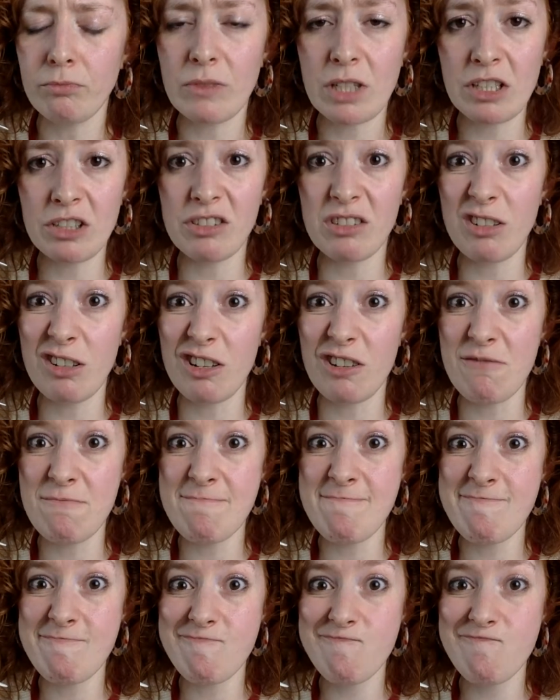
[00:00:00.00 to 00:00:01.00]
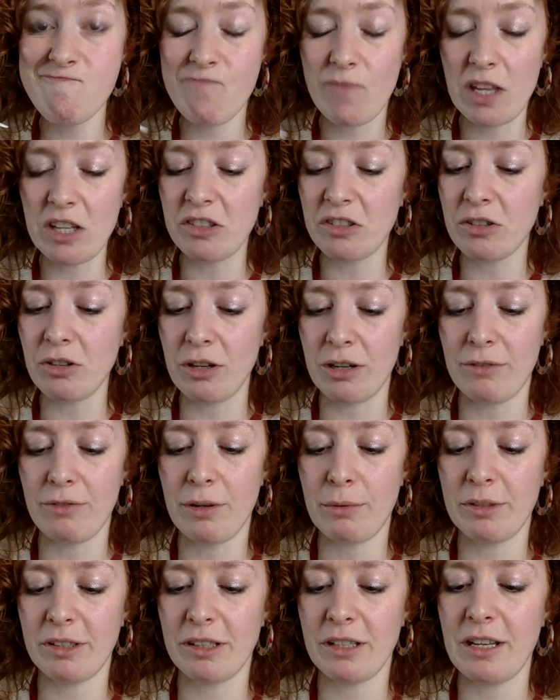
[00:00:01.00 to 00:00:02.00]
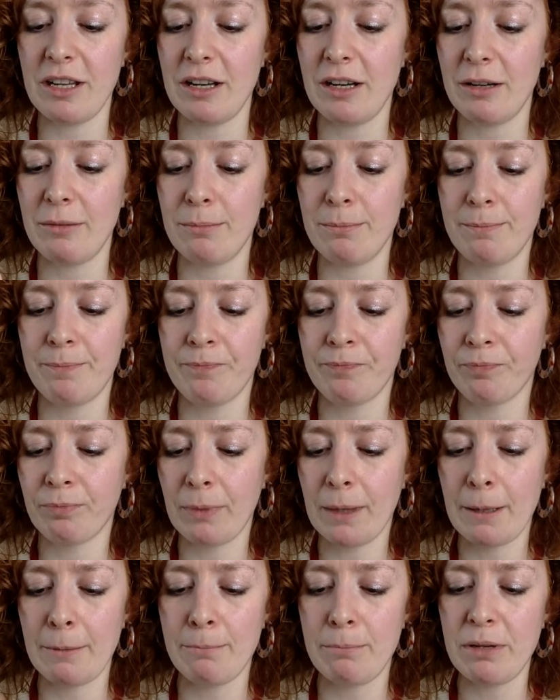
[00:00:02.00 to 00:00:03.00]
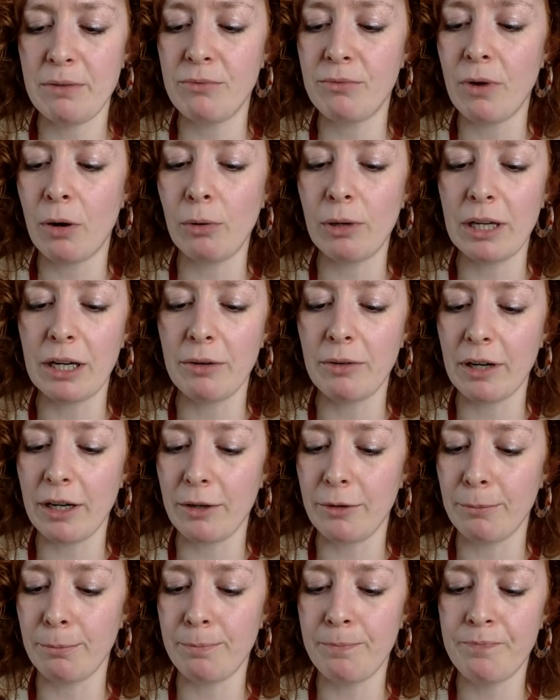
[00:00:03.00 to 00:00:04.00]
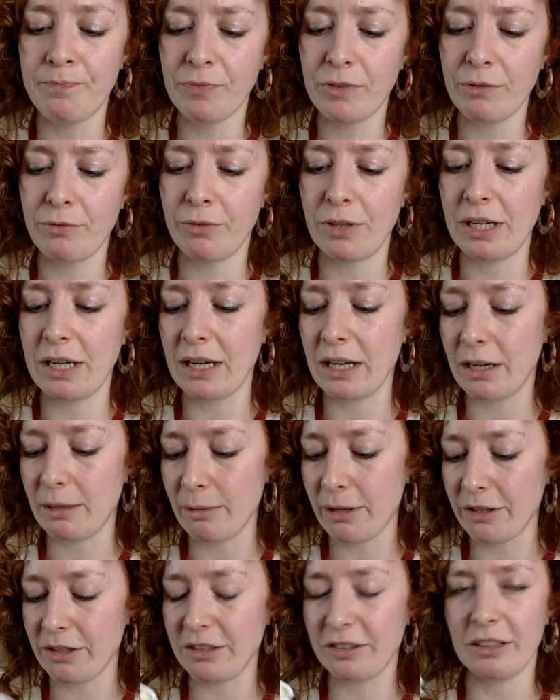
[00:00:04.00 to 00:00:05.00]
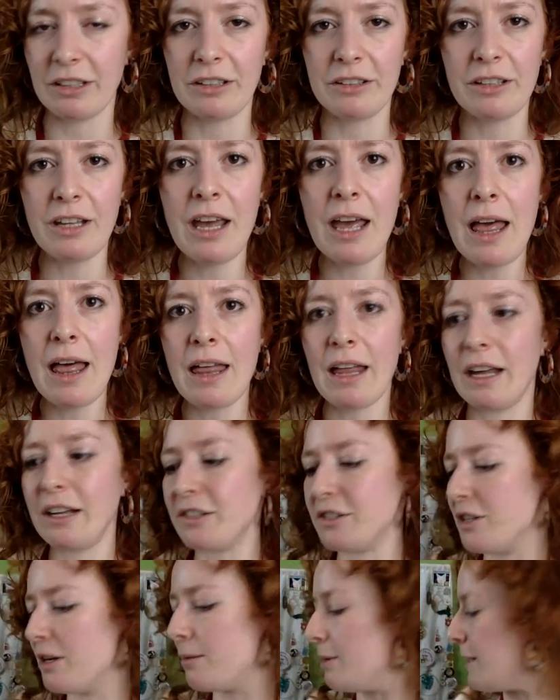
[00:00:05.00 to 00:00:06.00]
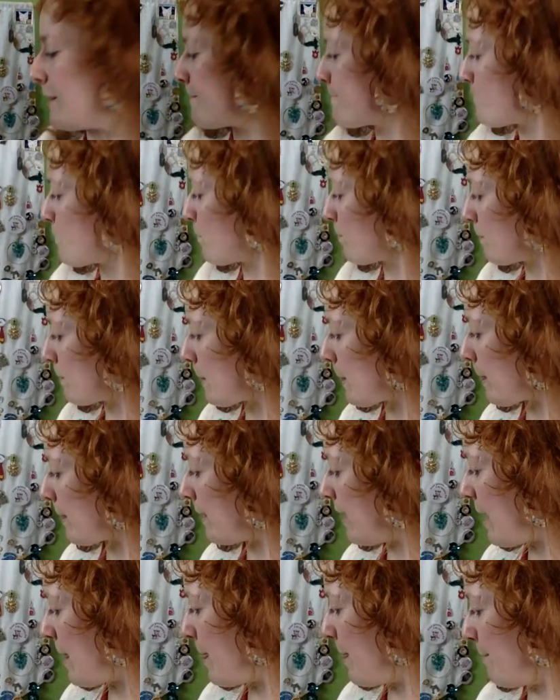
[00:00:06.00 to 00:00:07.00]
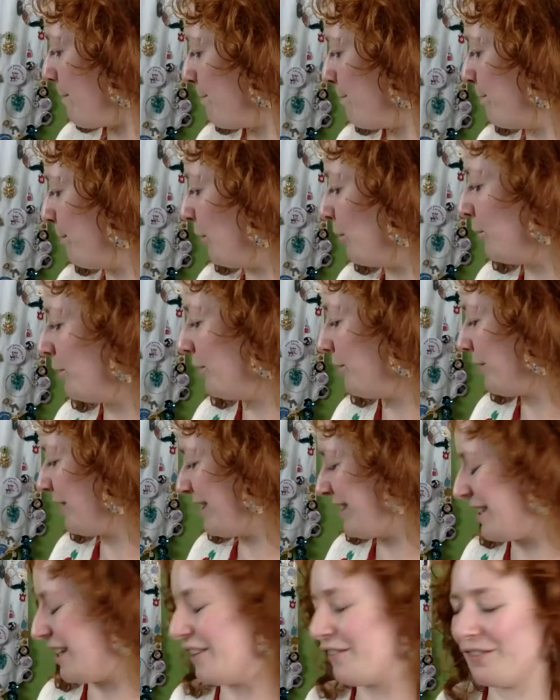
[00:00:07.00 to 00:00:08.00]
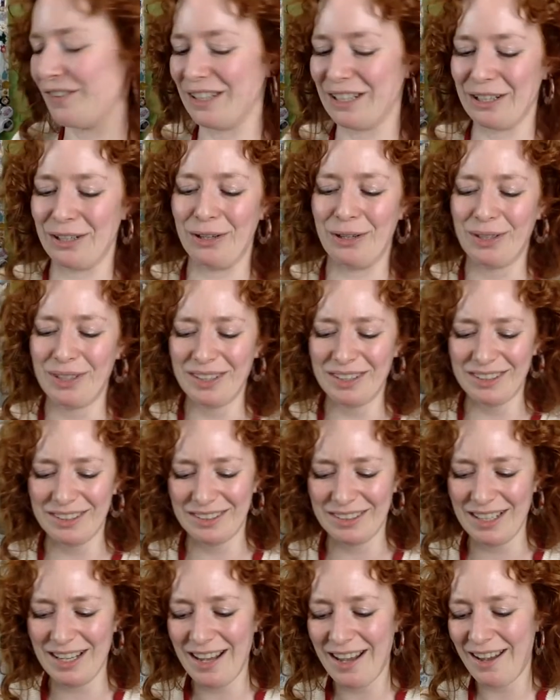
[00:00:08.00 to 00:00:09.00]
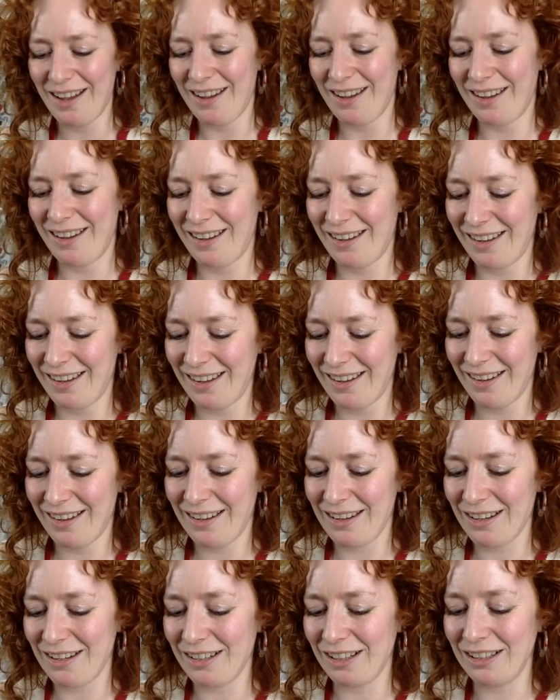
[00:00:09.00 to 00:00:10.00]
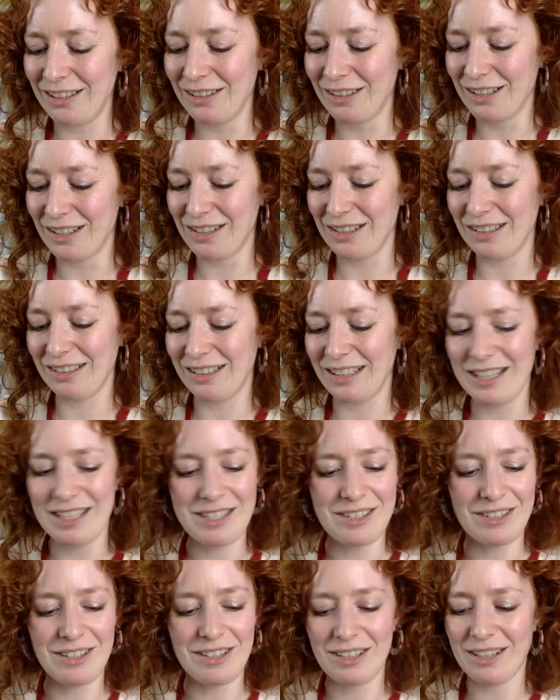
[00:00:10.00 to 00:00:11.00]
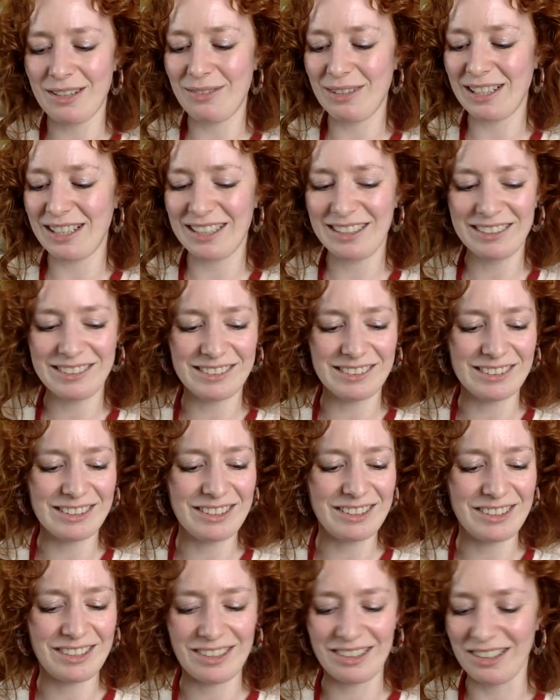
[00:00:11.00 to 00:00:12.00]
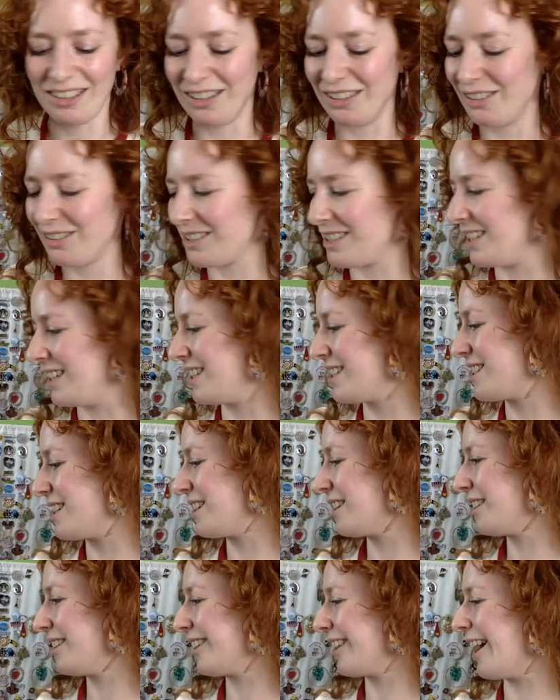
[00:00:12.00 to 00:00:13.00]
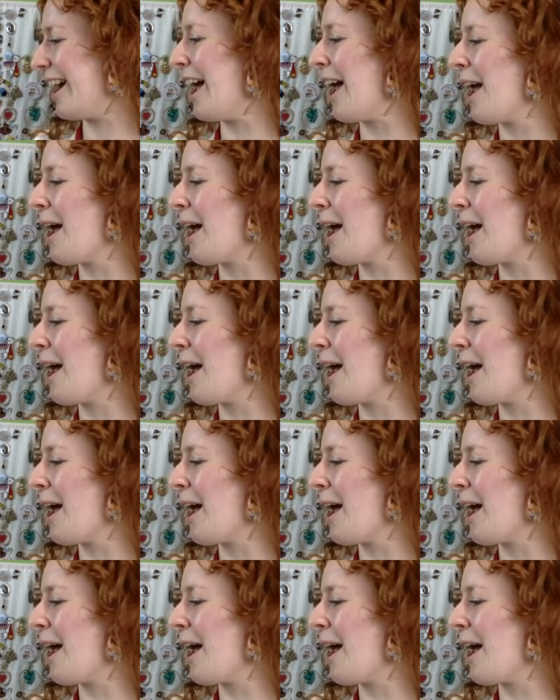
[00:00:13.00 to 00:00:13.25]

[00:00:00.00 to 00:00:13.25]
It's good. It's good. If I was a kid, I'd be rolling around, freaking out about these things. That's yummy. In the bowl of stuff it goes. You're going to look at this later and you're going to be like, oh, this does not look delicious. Okay.